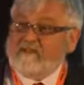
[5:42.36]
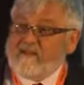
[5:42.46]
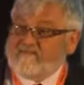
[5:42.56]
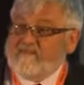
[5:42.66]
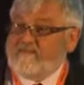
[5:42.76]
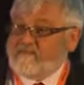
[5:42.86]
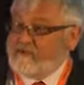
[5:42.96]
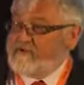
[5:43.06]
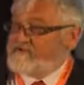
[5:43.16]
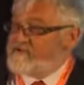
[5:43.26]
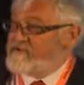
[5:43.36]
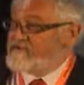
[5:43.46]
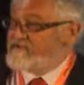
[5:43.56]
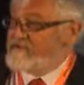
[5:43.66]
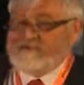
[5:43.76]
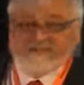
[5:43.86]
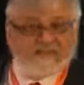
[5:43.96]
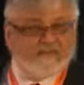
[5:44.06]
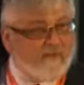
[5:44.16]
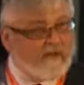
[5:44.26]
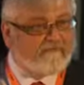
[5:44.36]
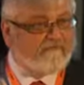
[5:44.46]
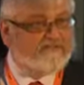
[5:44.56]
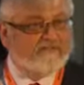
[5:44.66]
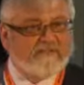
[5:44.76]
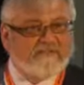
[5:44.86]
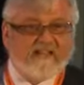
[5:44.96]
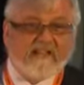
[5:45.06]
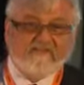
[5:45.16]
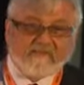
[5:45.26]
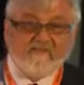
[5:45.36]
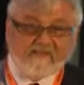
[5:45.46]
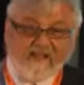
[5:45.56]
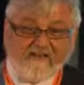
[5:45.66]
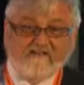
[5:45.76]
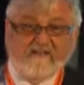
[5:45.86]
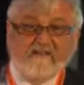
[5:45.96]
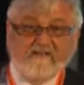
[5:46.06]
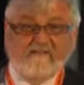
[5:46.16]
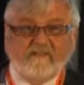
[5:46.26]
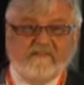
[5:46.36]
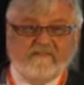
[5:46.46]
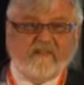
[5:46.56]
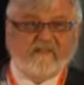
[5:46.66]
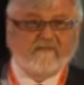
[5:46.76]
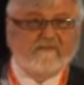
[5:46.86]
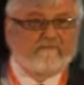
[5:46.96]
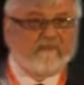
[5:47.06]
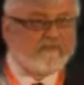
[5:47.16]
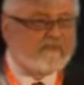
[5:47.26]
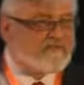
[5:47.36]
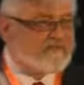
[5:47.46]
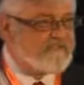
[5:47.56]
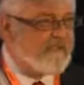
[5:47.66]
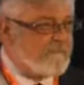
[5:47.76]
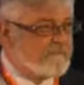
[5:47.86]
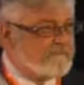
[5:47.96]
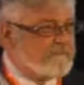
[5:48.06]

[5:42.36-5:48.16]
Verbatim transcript: As far as the politicians are concerned, our funds have been slashed. In reality, things carry on very much the same.